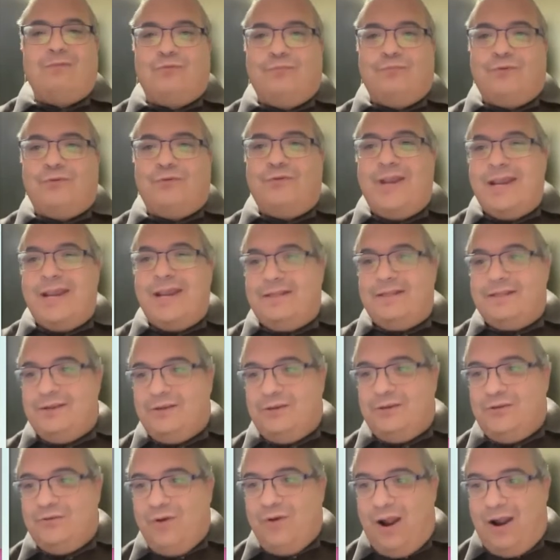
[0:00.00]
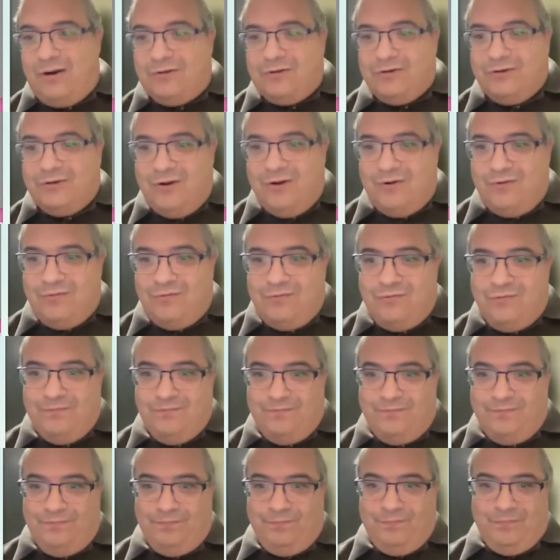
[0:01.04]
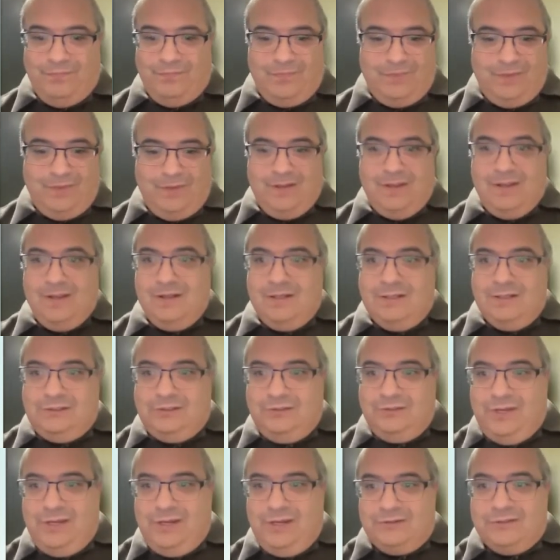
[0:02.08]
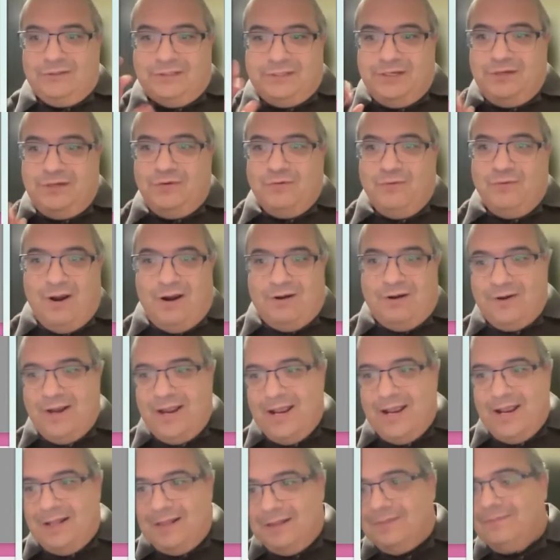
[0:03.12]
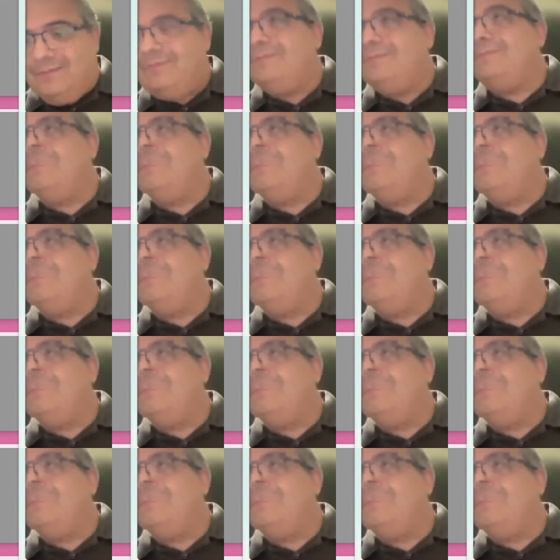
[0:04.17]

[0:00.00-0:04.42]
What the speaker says: to create a QR code. So here's the URL.